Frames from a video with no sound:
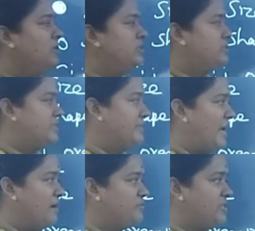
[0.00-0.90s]
This is
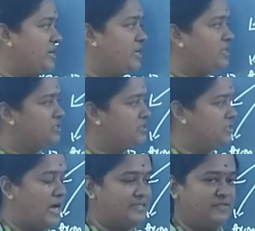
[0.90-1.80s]
gram staining, this is
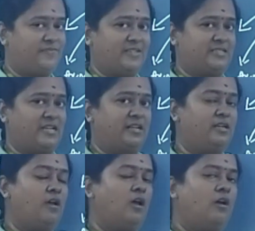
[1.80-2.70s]
acid fast
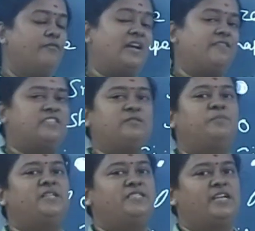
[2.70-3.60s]
staining. We have
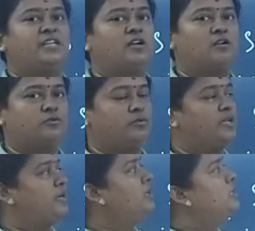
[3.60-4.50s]
simple staining also
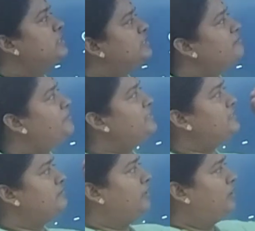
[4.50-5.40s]
there.
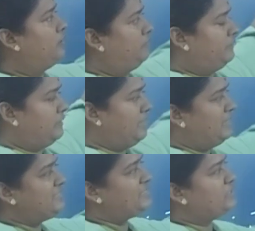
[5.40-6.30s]
The
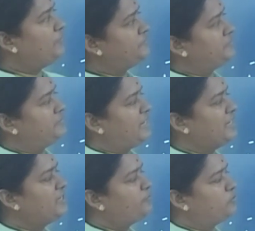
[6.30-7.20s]
list of
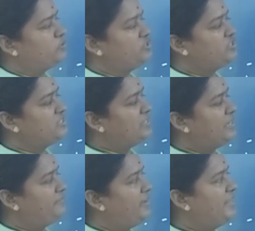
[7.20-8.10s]
staining procedures
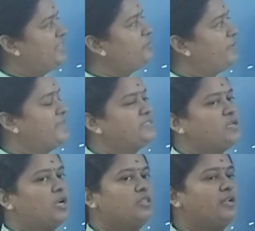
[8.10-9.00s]
are varying based
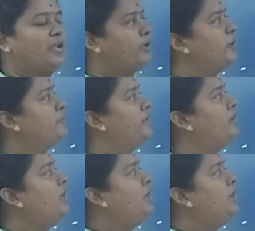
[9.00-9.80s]
on the requirement.